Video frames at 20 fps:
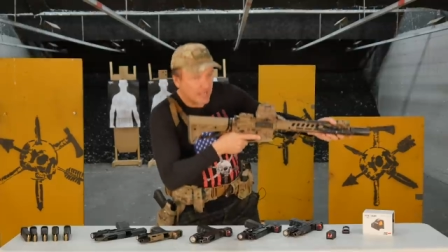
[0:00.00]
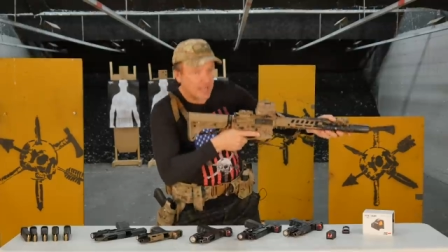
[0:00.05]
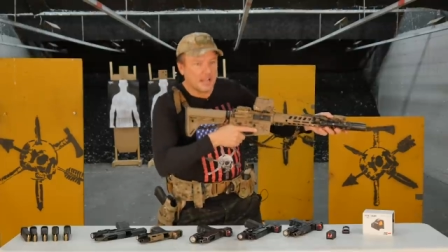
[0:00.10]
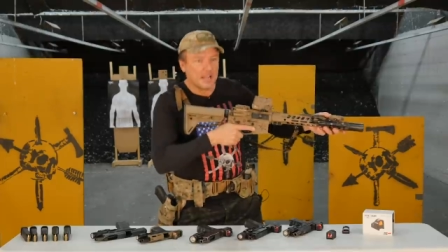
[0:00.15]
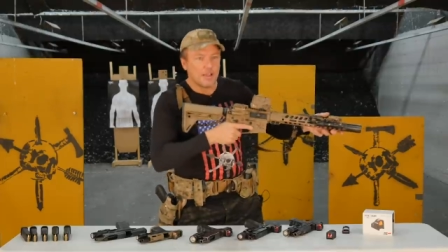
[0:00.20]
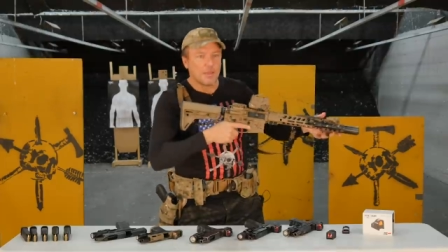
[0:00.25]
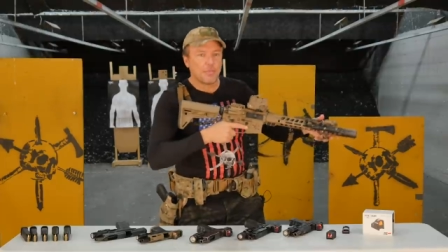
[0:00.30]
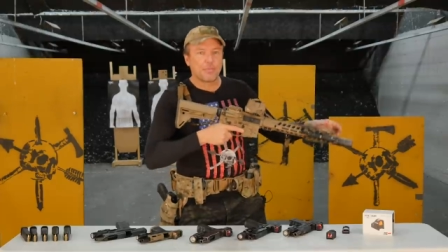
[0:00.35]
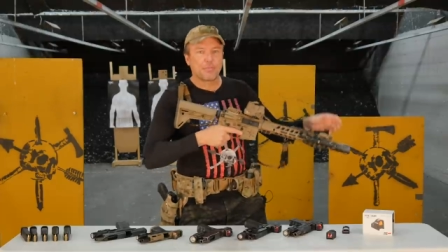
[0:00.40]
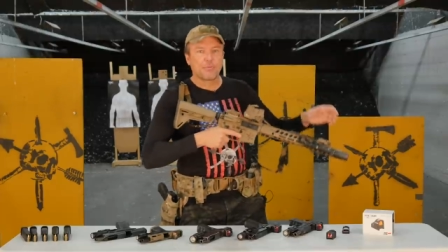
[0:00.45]

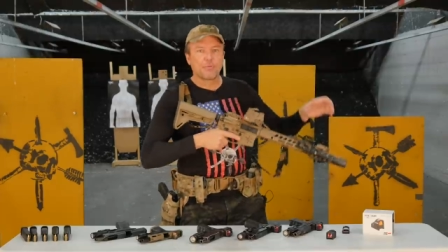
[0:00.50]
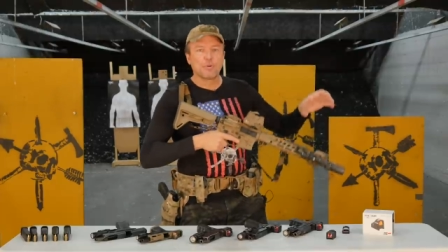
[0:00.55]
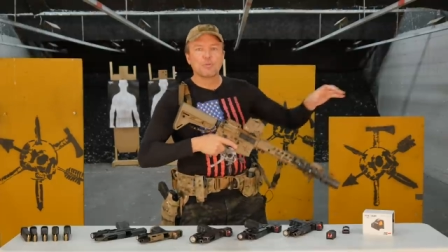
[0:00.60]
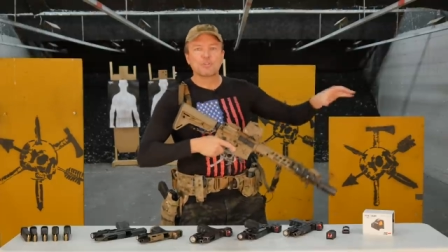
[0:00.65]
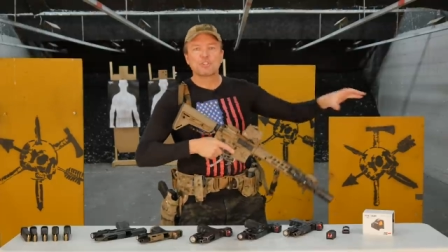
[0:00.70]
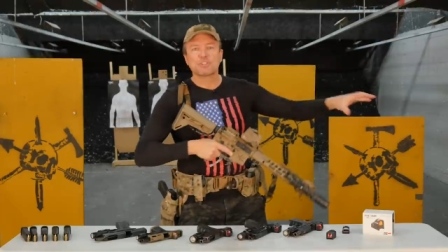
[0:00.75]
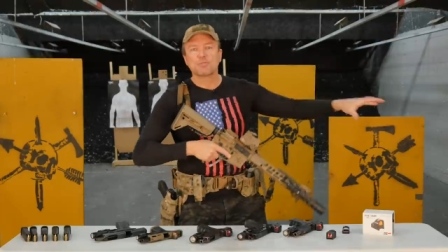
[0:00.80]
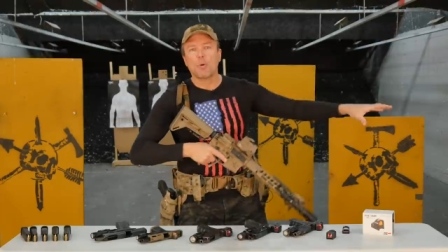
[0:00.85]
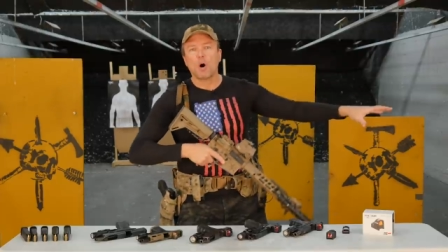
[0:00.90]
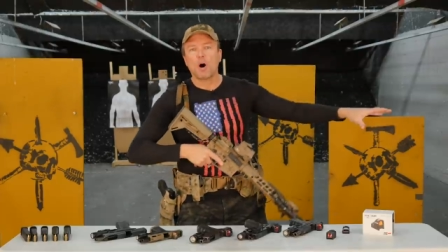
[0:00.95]
uh, through
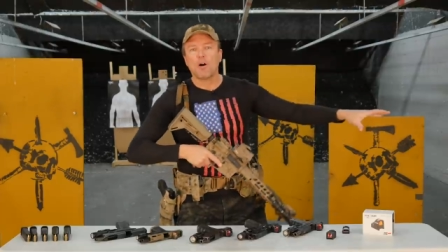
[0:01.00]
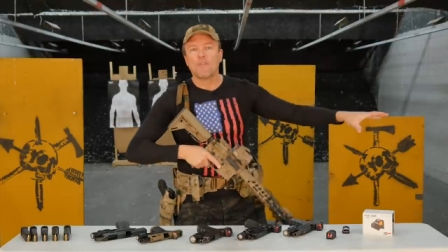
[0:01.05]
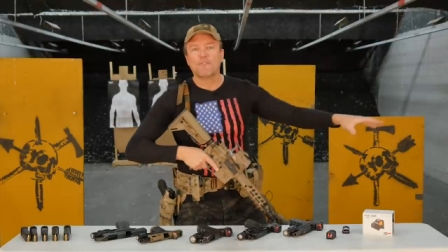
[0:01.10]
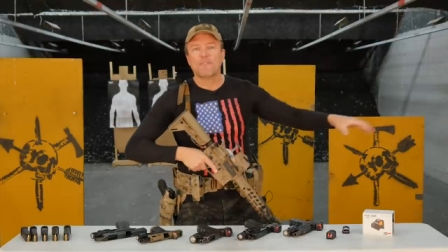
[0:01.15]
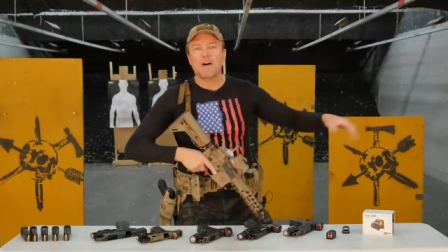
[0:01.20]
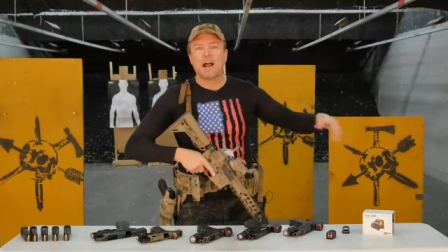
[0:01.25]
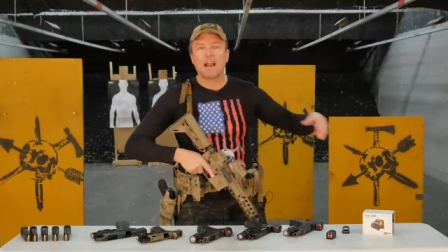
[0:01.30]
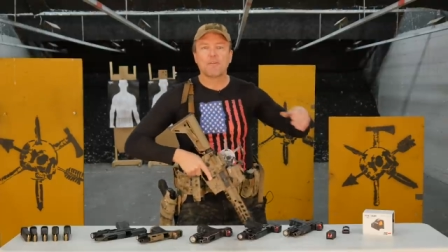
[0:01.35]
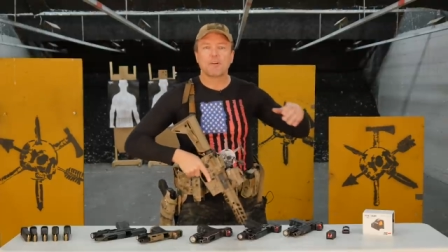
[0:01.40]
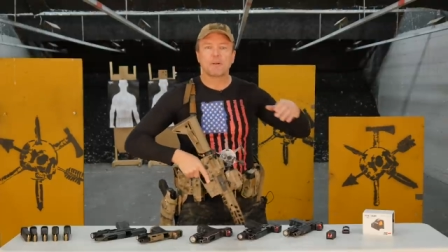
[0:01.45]
small
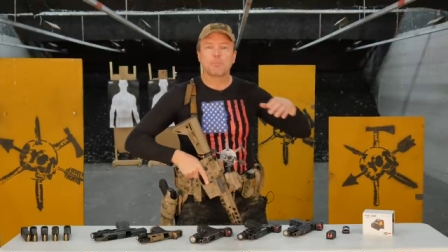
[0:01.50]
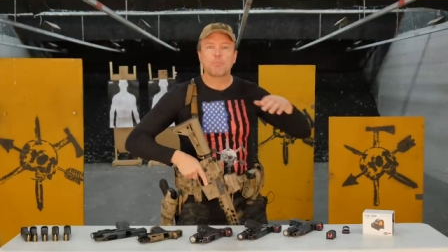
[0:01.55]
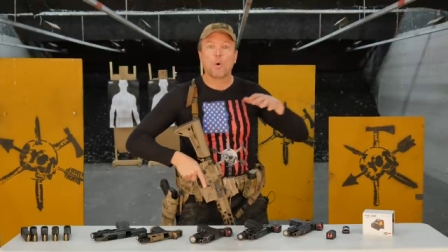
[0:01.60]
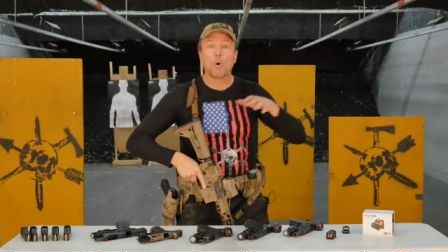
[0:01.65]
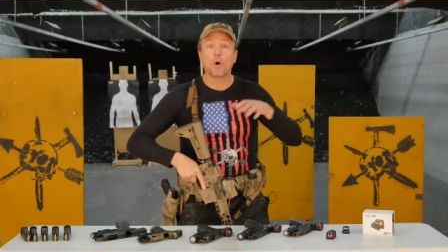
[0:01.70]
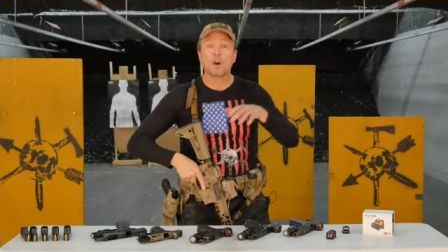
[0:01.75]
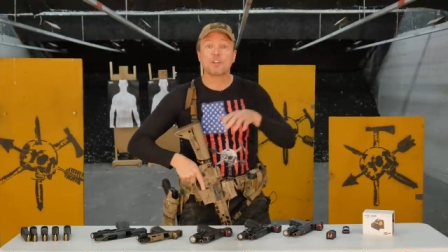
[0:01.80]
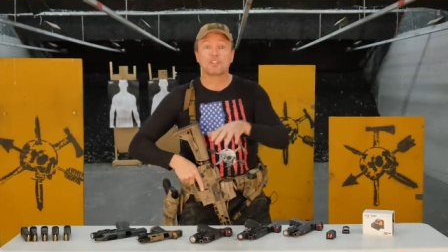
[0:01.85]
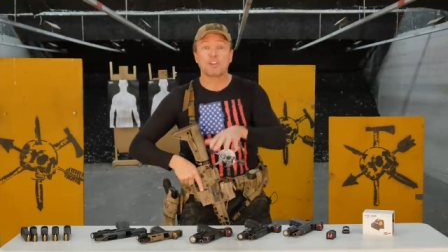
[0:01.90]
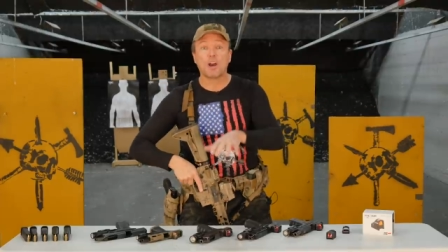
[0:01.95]
fire
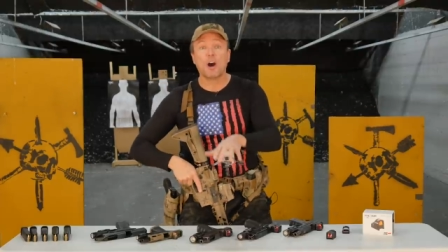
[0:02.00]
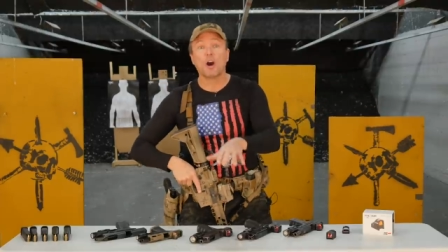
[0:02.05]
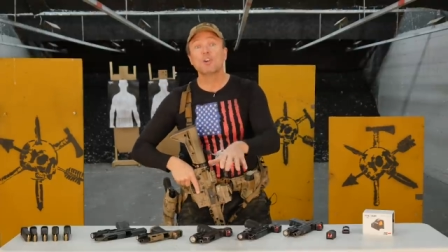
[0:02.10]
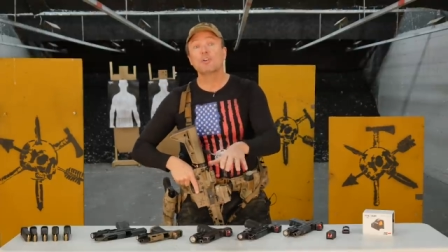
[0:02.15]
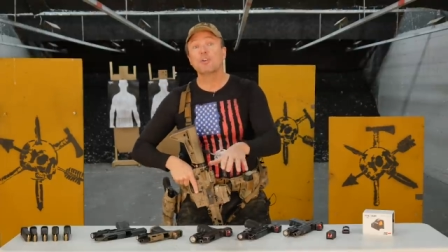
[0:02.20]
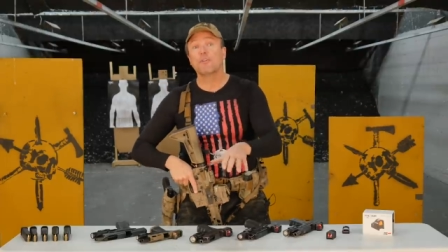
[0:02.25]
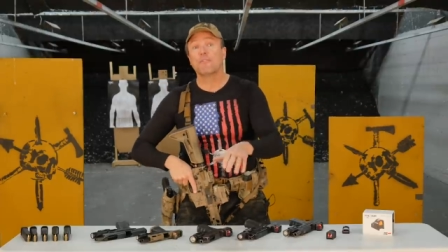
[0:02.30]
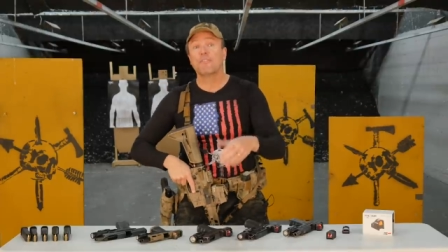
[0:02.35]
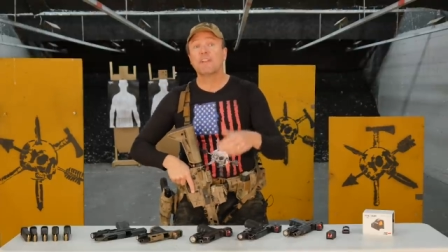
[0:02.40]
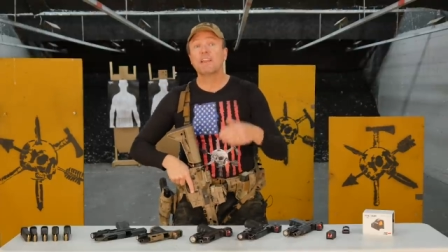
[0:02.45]
ports,
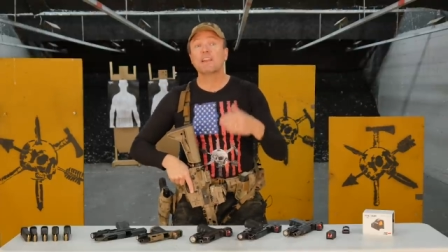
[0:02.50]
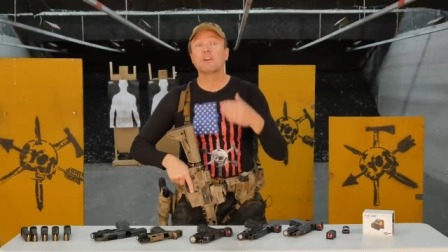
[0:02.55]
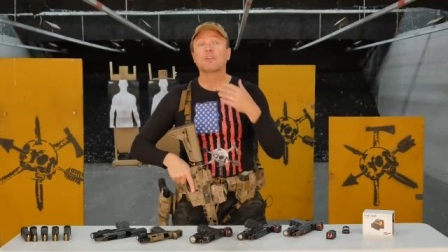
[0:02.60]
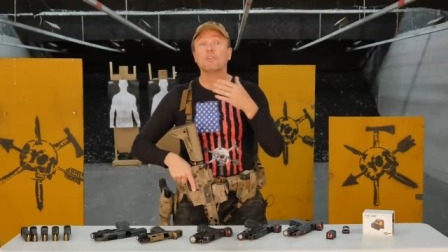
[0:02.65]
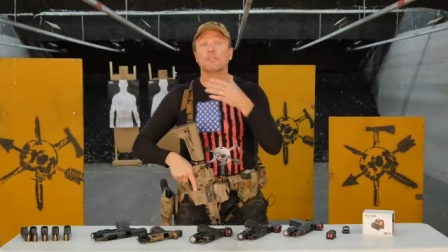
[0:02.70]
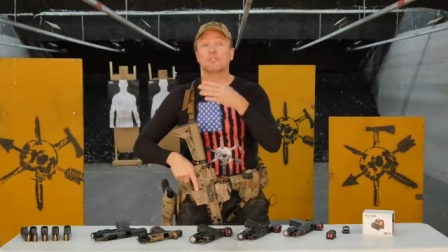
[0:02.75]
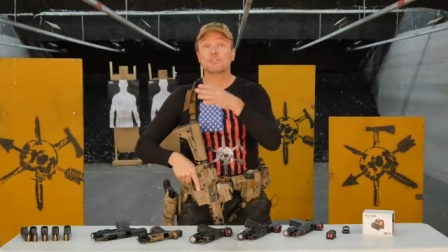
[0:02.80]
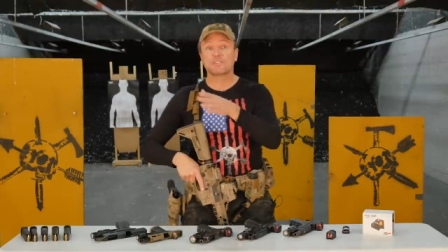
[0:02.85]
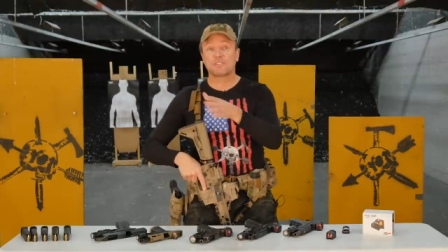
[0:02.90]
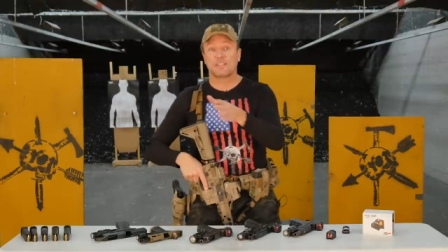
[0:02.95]
under
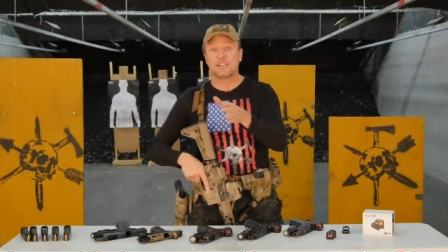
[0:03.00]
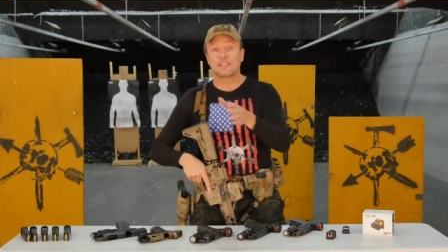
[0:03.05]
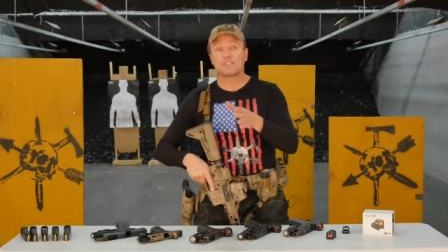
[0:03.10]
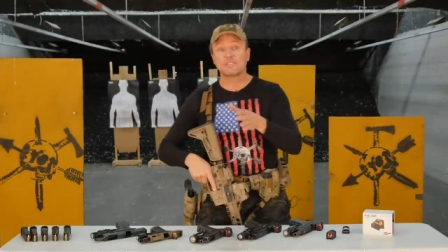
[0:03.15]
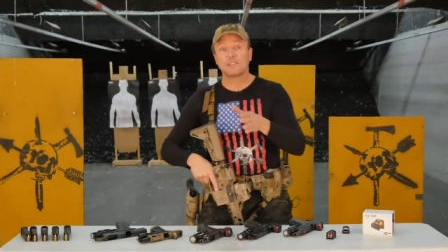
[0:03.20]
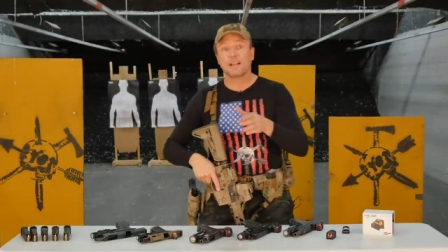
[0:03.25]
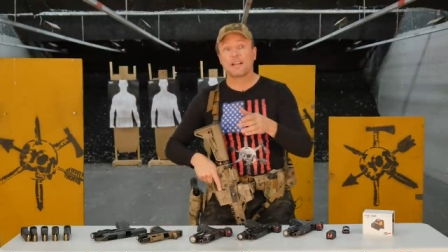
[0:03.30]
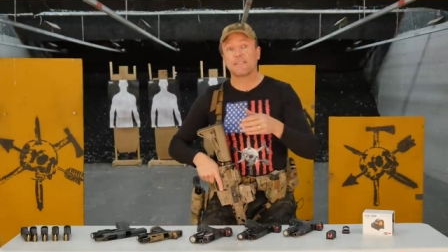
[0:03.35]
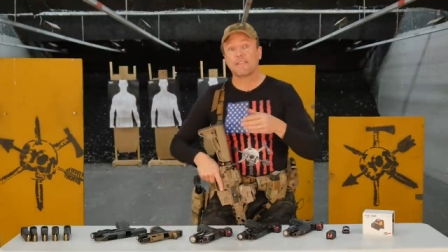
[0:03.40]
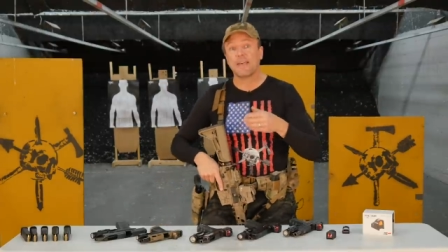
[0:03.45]
vehicles, things
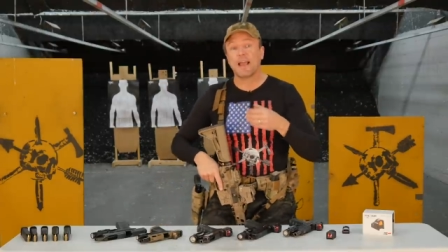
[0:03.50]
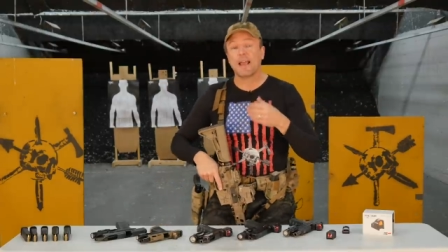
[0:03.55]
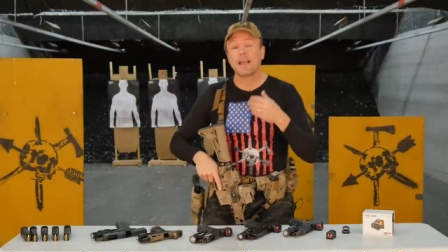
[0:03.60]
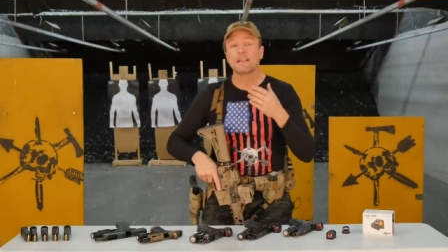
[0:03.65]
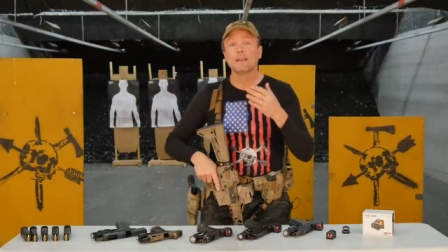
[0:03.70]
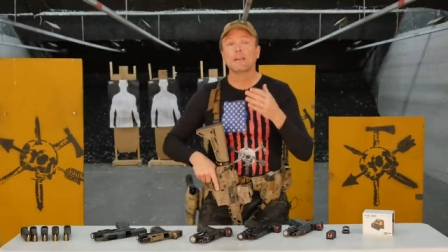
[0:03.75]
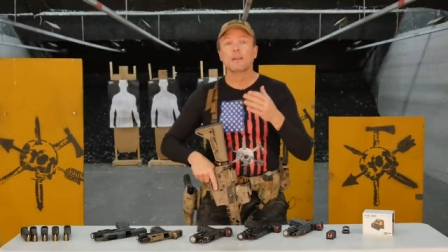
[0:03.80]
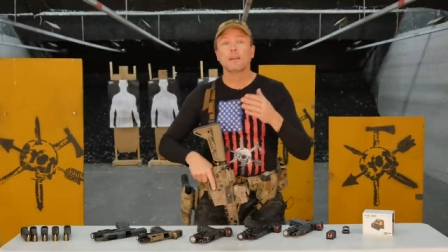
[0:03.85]
like that,